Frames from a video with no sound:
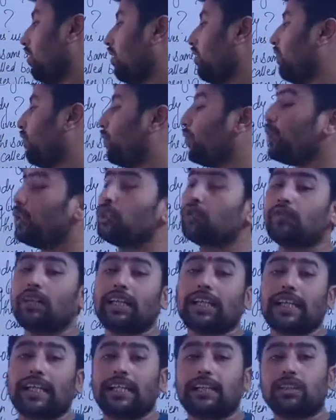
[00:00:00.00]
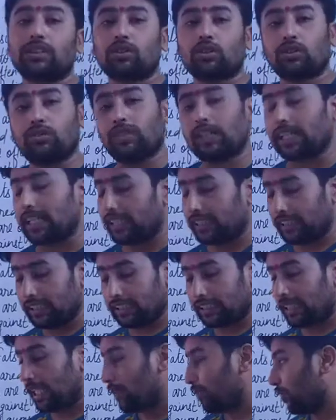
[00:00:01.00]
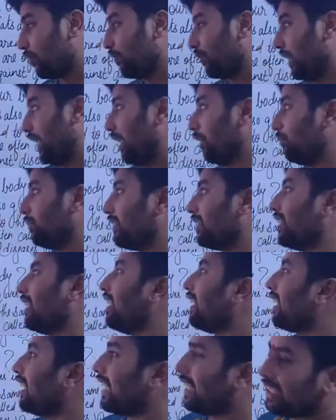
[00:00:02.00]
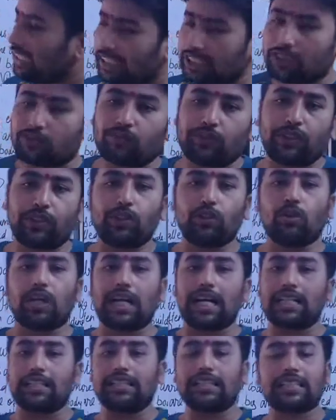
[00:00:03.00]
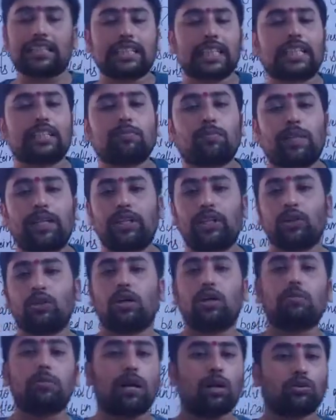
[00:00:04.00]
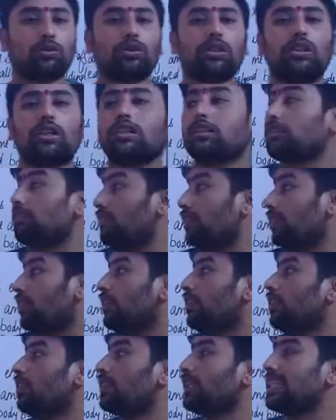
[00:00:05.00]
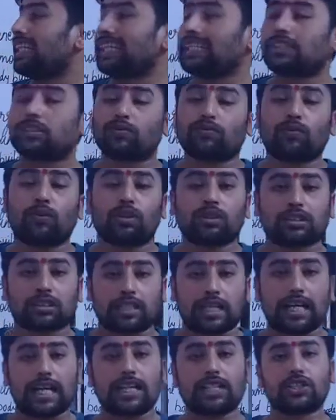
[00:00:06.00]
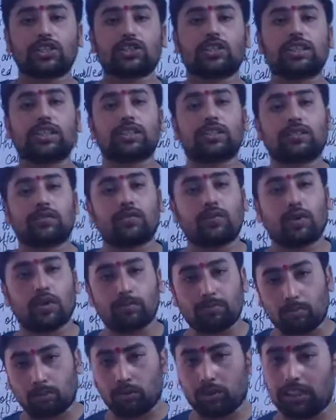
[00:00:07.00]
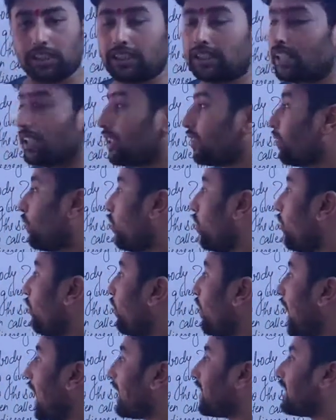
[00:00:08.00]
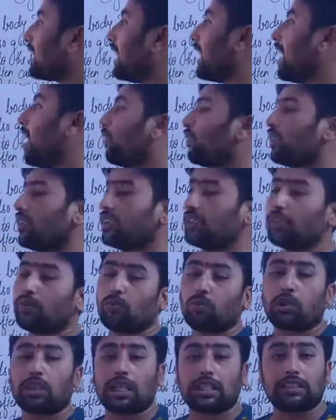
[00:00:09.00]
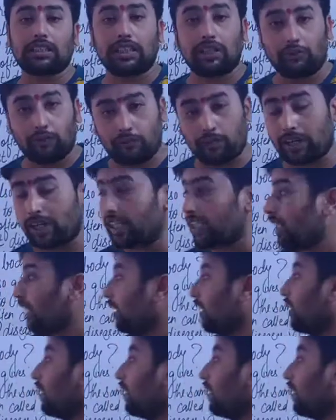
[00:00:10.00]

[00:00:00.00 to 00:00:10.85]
food you will eat so you will get this type of vitamins. In this video I have just explained you about the test for starch, test for protein, test for fats, and after then what are the different